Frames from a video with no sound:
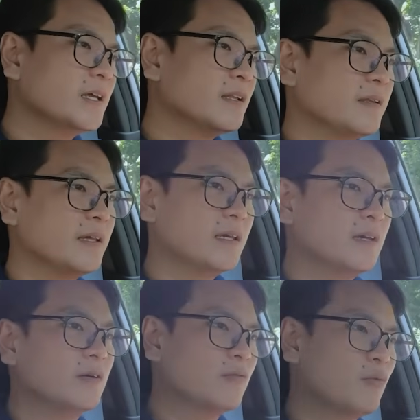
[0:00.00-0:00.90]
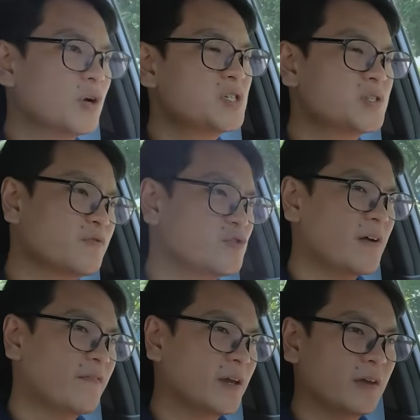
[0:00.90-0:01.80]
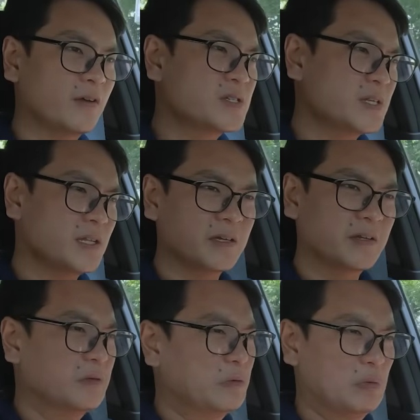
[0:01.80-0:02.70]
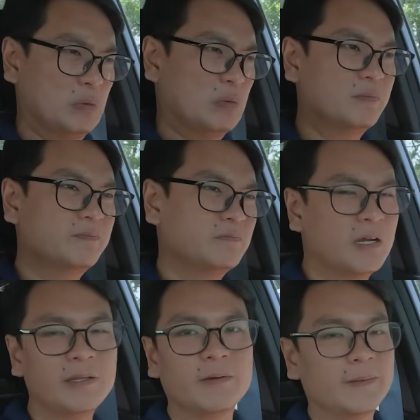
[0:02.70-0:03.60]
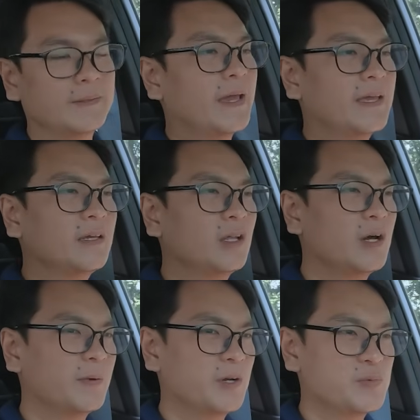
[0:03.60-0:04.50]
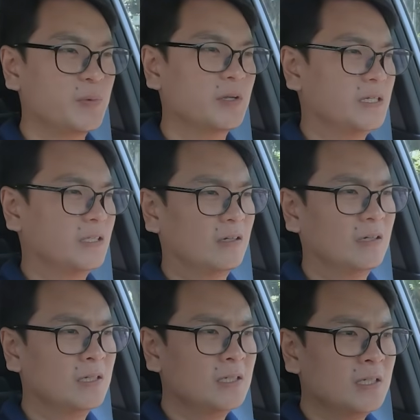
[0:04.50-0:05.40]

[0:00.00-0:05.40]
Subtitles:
in the worst of traffic, you're still gonna do probably about 9 kilometers per liter.